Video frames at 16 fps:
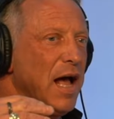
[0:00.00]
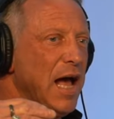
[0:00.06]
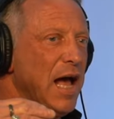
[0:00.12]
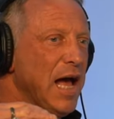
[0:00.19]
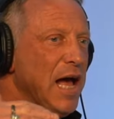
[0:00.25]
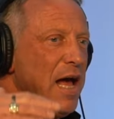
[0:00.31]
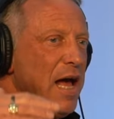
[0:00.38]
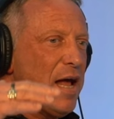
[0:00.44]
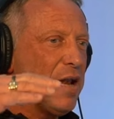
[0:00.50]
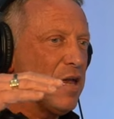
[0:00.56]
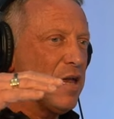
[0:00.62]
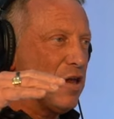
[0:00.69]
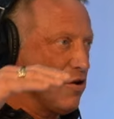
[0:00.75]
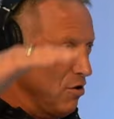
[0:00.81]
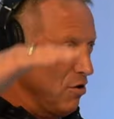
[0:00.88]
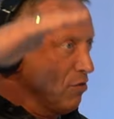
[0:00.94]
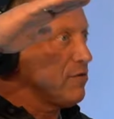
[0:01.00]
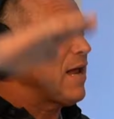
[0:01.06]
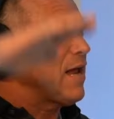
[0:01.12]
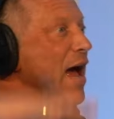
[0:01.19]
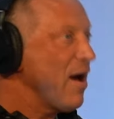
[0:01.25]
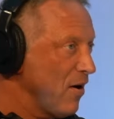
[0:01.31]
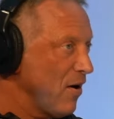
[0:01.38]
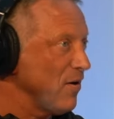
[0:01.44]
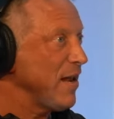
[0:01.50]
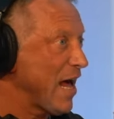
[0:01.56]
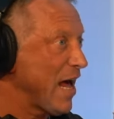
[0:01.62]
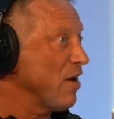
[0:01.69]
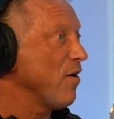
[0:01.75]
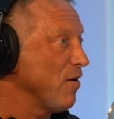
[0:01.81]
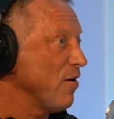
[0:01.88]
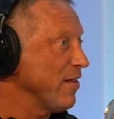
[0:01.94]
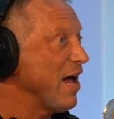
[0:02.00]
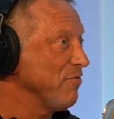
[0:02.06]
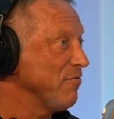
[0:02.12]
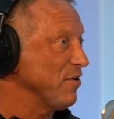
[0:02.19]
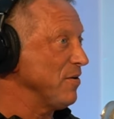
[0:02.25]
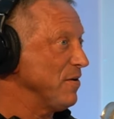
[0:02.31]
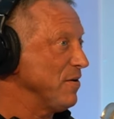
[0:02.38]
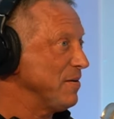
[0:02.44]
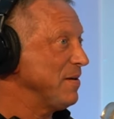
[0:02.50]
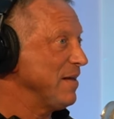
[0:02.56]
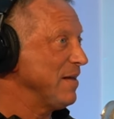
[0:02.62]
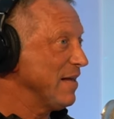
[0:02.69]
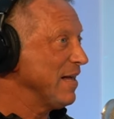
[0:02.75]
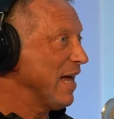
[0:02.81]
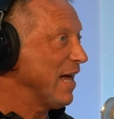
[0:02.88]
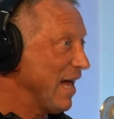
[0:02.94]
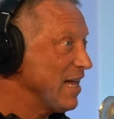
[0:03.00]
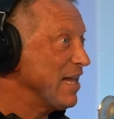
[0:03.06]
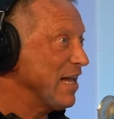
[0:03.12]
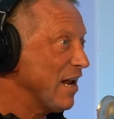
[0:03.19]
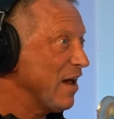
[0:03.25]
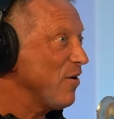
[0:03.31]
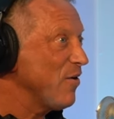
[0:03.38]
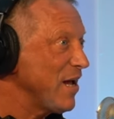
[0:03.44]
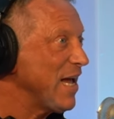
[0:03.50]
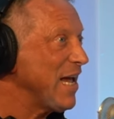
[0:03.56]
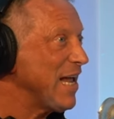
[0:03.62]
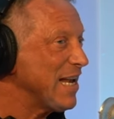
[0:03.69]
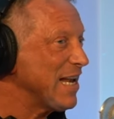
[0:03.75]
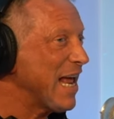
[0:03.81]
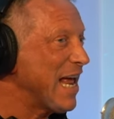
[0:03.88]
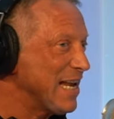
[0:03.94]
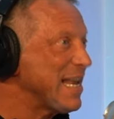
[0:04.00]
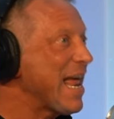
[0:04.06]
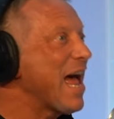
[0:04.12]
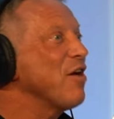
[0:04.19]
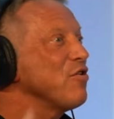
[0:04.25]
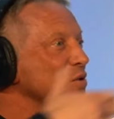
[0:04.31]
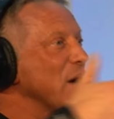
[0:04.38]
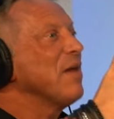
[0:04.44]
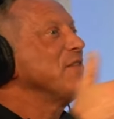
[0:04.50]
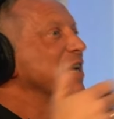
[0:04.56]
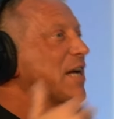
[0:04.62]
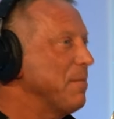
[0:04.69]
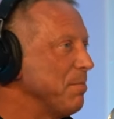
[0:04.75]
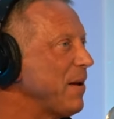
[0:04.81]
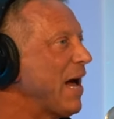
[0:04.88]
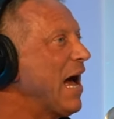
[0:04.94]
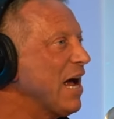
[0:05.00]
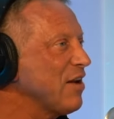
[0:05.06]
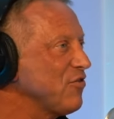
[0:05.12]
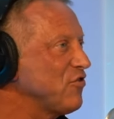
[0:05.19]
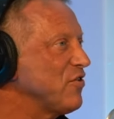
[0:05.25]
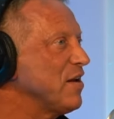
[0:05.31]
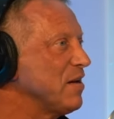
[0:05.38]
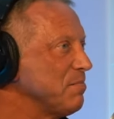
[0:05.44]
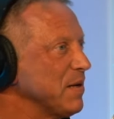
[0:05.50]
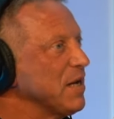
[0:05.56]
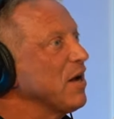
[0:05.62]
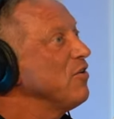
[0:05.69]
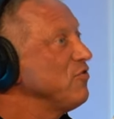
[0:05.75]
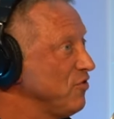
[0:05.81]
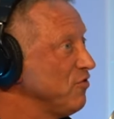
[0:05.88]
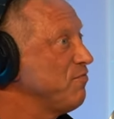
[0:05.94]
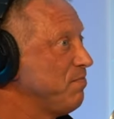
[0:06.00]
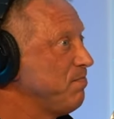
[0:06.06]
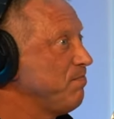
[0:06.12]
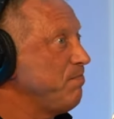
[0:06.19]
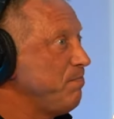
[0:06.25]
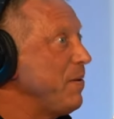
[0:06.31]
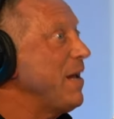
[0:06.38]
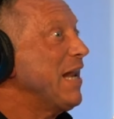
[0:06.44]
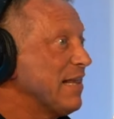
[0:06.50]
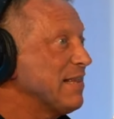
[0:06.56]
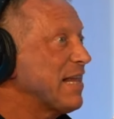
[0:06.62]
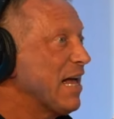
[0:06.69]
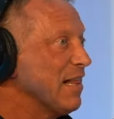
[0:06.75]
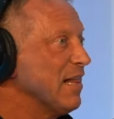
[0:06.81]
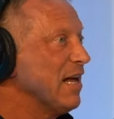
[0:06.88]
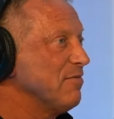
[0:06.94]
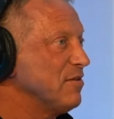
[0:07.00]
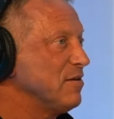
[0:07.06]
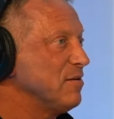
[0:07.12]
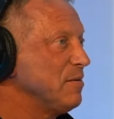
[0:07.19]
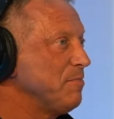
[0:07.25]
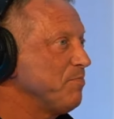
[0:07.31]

and you're down at our level right and, you know and and now you have the compassion because you've been at that level